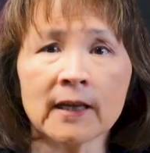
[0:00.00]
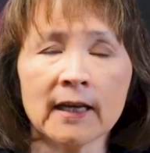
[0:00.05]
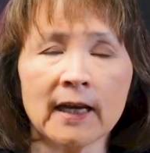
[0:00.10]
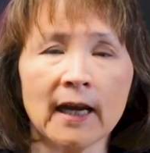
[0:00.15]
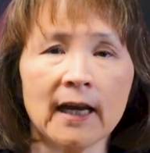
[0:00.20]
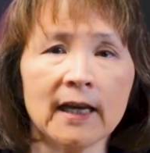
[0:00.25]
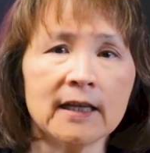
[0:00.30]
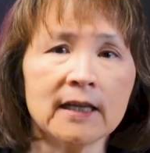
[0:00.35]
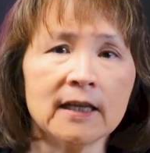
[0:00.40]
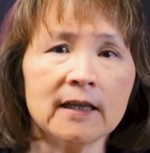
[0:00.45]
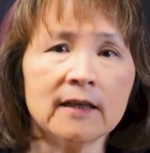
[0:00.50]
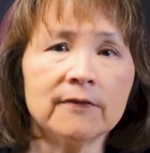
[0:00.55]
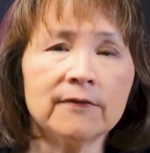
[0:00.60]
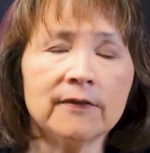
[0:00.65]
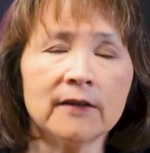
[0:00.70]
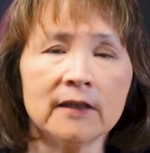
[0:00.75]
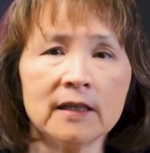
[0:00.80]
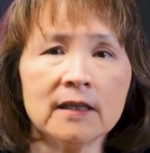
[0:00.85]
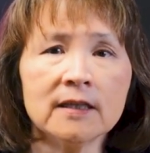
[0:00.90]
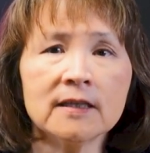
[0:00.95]
And if
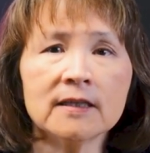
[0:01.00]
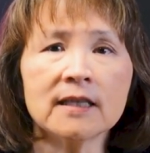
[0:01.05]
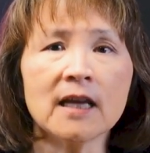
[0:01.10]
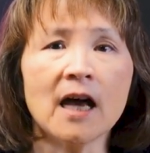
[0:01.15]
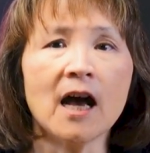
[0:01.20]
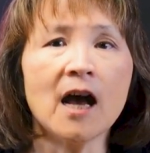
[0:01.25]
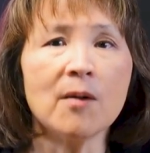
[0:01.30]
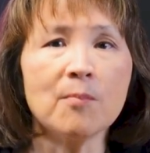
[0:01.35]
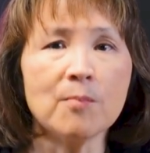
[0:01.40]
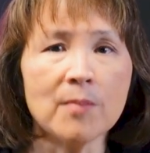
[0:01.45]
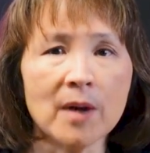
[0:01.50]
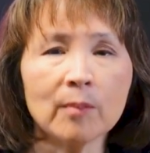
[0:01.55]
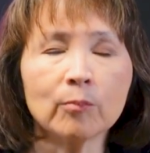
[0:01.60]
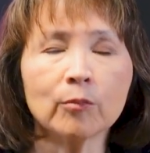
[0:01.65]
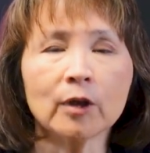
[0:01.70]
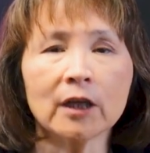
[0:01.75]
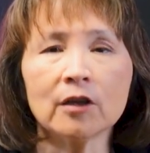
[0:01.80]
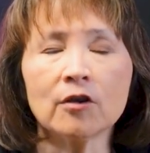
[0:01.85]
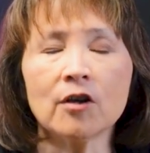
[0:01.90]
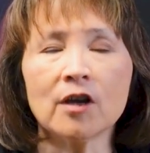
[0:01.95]
it is a
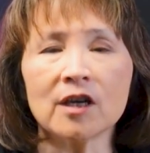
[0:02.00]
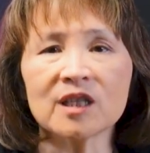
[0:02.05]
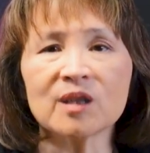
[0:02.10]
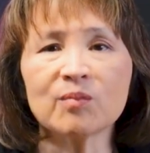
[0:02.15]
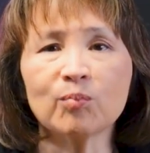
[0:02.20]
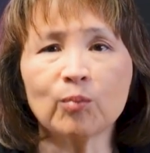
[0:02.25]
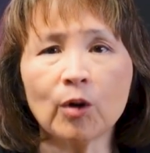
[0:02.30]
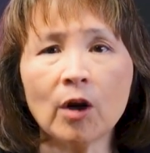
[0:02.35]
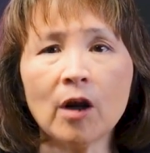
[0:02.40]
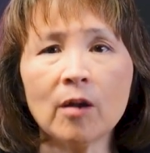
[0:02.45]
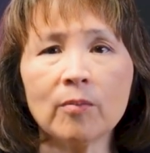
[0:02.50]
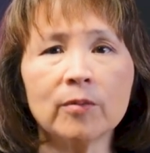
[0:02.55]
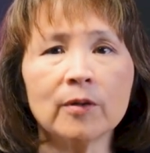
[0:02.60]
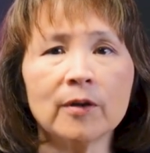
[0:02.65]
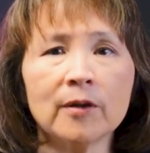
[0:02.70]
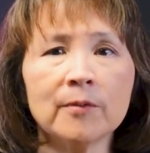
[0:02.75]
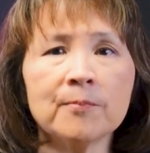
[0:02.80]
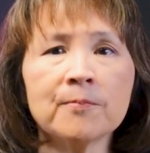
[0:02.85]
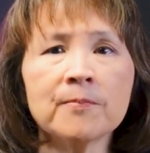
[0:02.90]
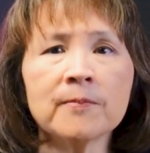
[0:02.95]
memory loss
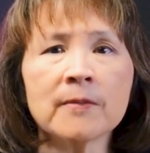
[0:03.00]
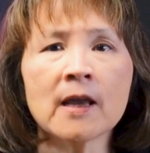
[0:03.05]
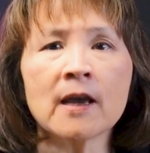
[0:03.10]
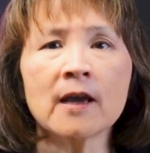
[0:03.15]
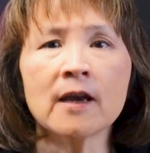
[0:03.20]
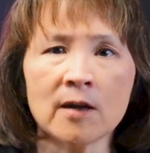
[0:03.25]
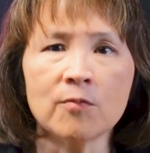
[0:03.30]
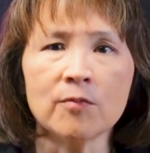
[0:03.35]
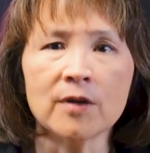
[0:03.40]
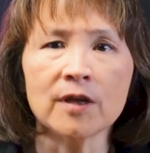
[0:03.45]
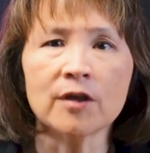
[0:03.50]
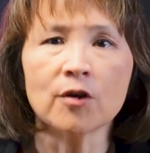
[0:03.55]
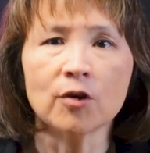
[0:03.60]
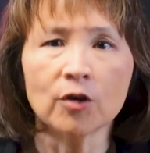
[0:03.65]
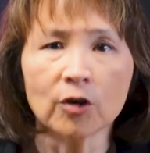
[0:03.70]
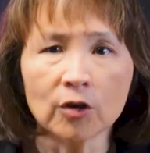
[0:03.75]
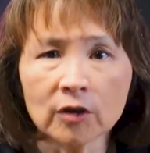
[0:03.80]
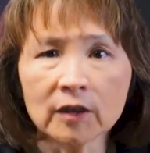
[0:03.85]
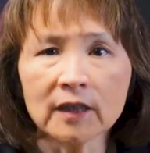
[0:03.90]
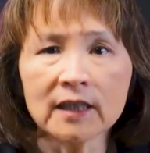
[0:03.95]
problem, with
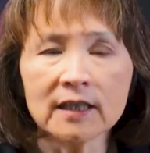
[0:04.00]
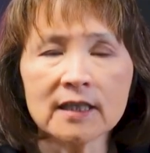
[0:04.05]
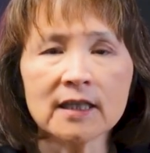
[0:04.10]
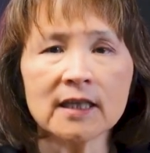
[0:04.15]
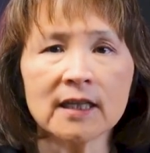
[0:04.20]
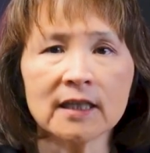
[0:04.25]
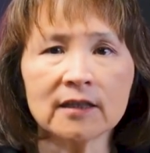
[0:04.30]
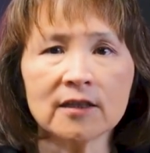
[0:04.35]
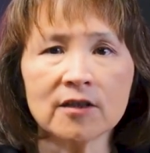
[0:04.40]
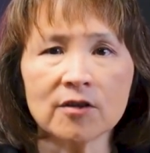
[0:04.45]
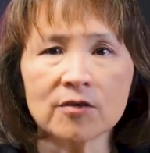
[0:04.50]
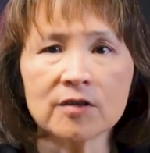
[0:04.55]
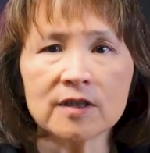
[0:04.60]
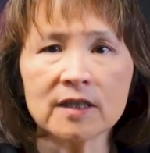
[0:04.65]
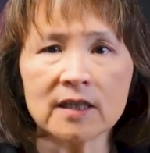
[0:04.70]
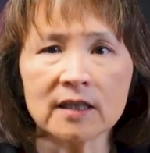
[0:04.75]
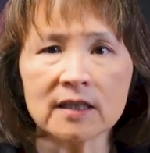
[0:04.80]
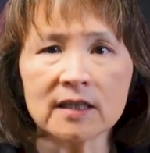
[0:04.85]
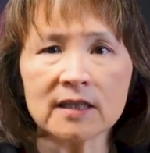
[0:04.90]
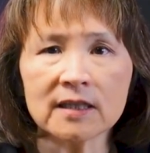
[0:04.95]
early
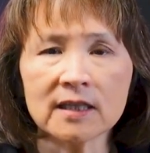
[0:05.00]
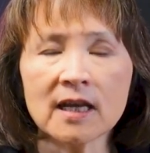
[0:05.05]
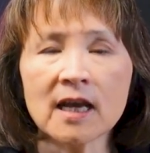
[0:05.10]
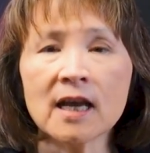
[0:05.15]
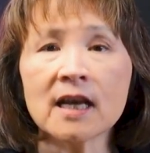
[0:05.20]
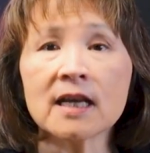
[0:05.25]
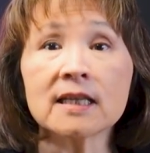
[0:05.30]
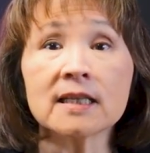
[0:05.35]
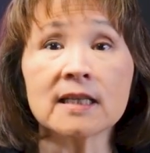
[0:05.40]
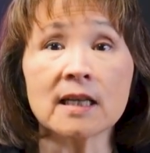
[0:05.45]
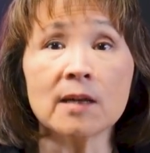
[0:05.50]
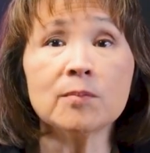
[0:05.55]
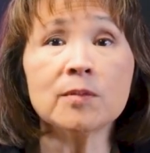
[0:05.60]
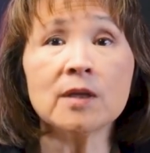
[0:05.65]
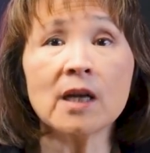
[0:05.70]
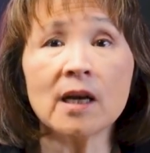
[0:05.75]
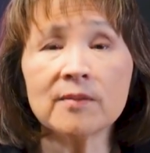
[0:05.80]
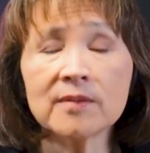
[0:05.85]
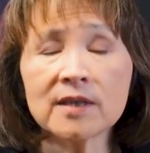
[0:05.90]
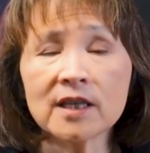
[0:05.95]
diagnosis,
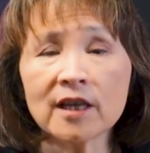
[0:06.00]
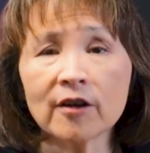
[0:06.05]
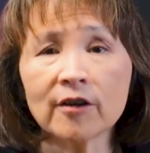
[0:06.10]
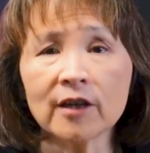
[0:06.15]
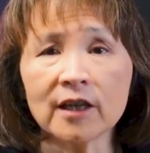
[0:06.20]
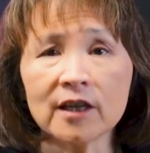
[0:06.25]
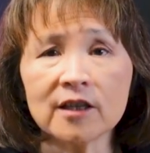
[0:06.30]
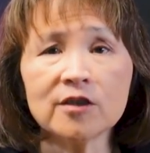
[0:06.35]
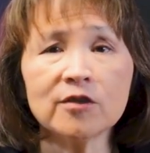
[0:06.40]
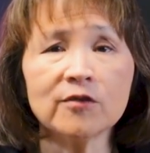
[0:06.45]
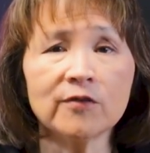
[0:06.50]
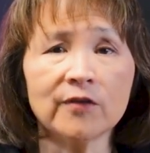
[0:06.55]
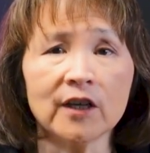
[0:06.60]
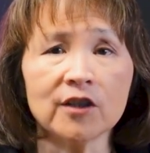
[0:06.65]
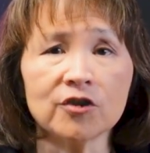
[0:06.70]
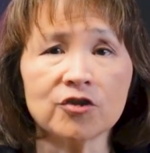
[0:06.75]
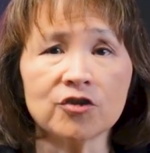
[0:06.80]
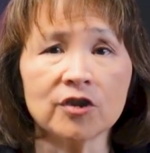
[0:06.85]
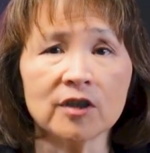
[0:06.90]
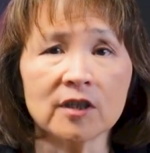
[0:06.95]
sometimes there are
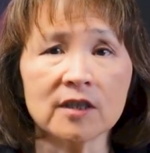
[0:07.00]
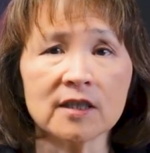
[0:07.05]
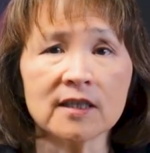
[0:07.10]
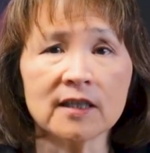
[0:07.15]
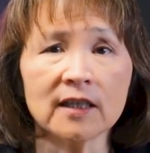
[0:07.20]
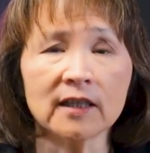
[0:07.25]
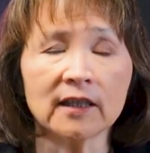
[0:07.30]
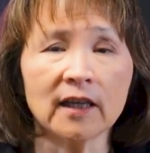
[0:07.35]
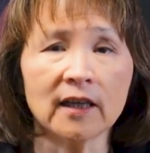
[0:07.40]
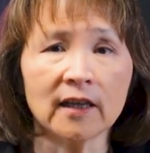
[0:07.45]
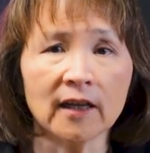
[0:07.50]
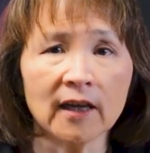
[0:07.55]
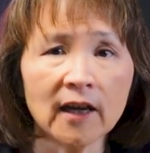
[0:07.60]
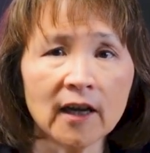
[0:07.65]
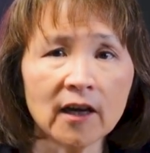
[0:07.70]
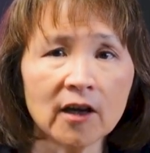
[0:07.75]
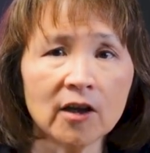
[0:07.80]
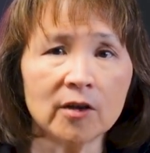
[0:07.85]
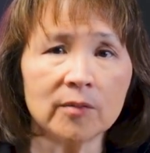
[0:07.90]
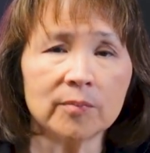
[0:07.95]
interventions that can
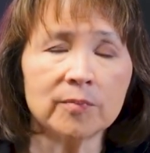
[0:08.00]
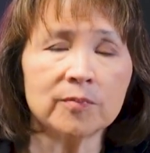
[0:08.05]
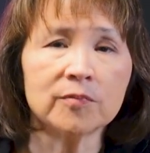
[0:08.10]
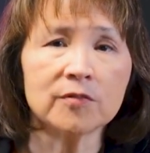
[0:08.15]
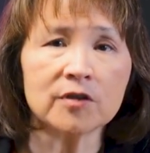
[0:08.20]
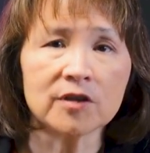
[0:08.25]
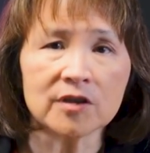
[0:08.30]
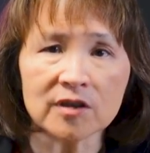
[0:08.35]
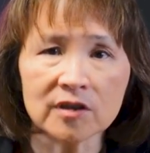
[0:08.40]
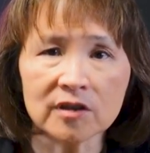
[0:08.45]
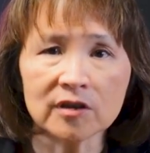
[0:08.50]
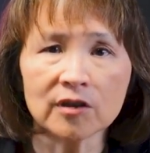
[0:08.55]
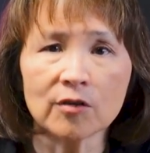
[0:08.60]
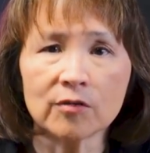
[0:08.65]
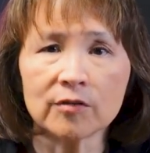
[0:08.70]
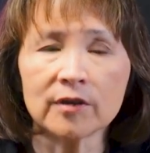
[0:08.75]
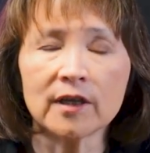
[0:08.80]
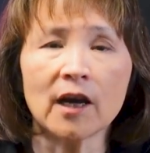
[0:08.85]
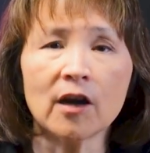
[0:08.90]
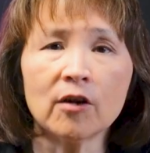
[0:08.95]
help to slow
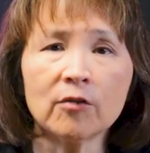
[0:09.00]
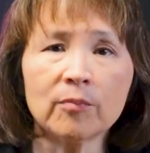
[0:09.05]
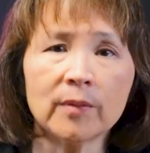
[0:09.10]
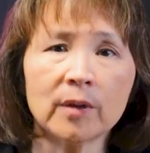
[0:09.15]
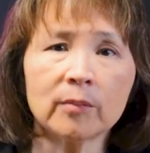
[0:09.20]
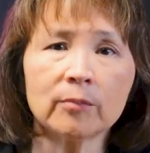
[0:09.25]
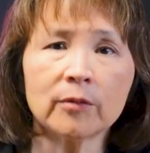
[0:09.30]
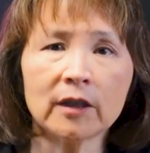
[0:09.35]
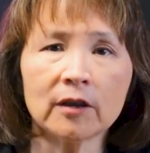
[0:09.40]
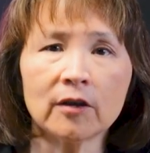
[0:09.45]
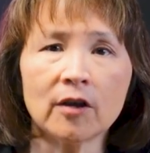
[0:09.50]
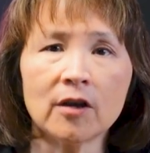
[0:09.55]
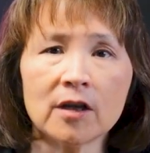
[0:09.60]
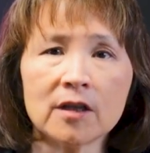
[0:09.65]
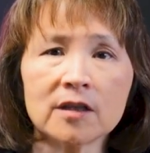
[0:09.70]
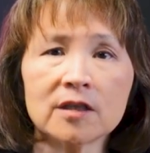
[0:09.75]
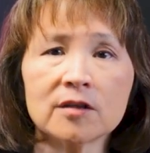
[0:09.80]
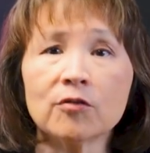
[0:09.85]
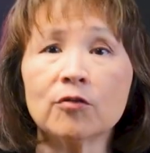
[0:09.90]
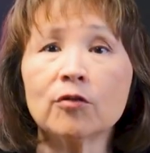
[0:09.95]
down memory
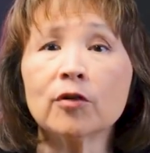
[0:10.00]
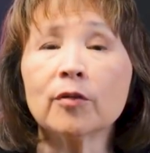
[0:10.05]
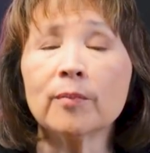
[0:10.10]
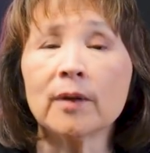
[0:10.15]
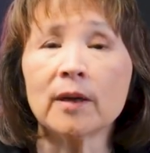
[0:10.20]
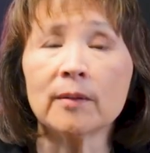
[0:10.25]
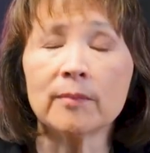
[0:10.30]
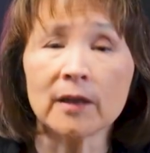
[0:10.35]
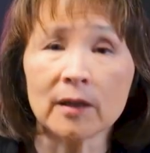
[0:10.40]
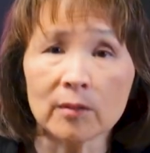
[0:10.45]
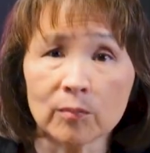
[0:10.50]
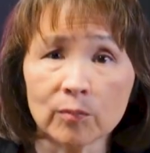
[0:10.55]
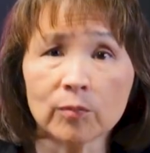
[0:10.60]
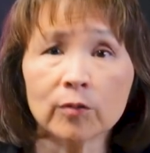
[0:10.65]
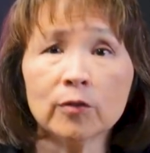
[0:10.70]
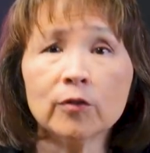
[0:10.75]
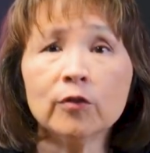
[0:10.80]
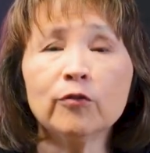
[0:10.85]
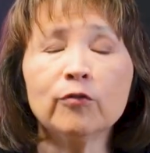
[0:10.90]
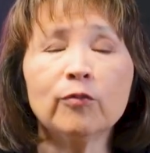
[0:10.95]
loss or maybe
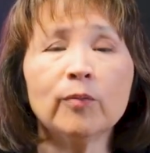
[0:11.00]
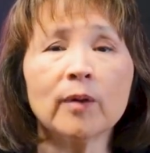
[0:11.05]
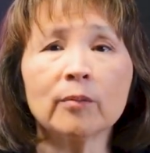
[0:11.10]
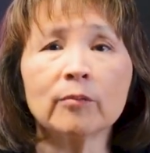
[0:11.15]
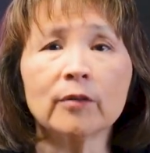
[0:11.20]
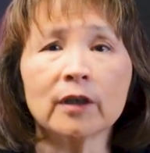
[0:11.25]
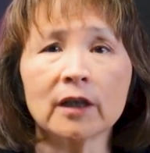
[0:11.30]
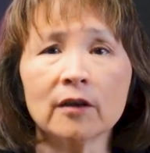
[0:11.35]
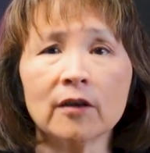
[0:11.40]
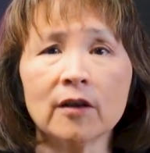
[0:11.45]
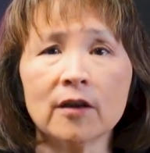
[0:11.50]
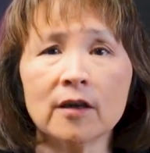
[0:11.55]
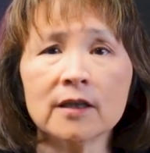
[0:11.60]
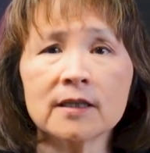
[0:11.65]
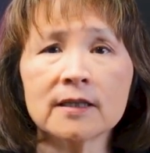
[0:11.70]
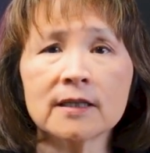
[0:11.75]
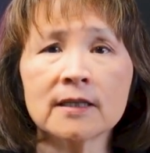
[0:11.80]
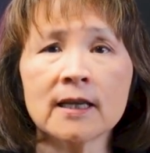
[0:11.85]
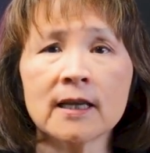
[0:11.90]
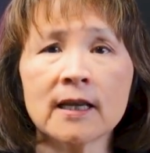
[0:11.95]
improve memory
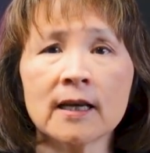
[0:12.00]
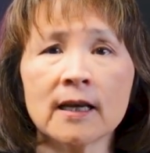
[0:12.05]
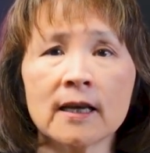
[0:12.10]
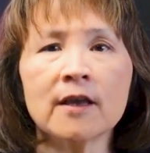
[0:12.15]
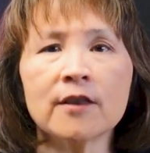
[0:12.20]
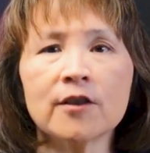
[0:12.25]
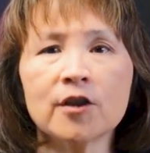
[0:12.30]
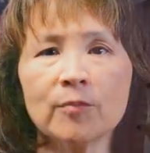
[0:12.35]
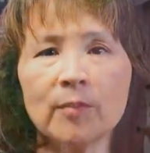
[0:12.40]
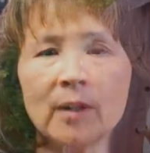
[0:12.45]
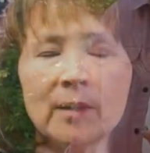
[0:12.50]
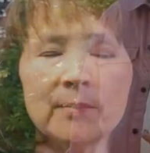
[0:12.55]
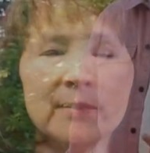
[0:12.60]
loss. There might